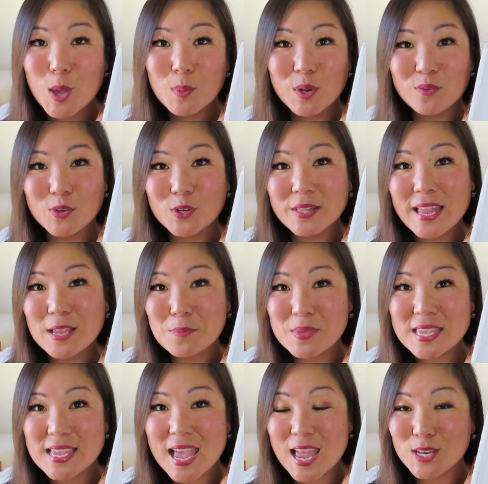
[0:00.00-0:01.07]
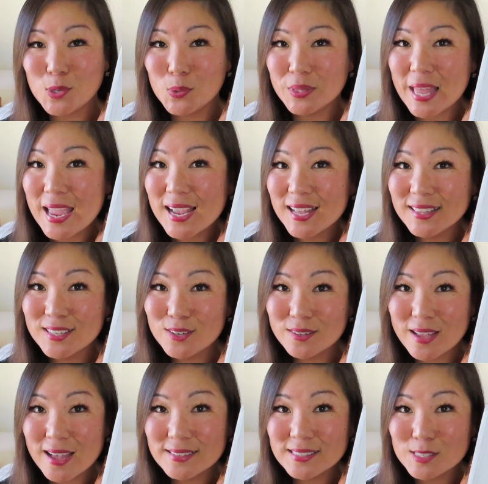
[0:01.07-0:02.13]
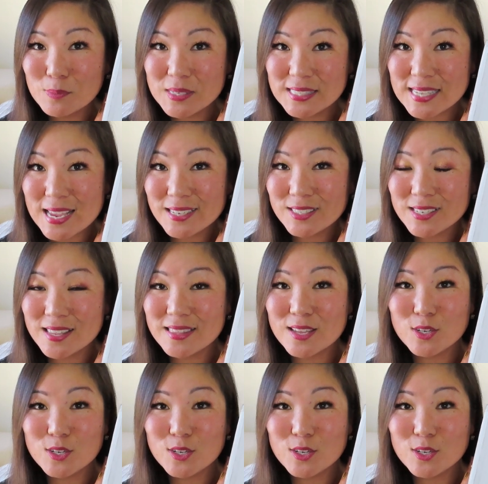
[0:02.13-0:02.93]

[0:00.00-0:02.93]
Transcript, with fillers: But if you're like me and you like a little customization,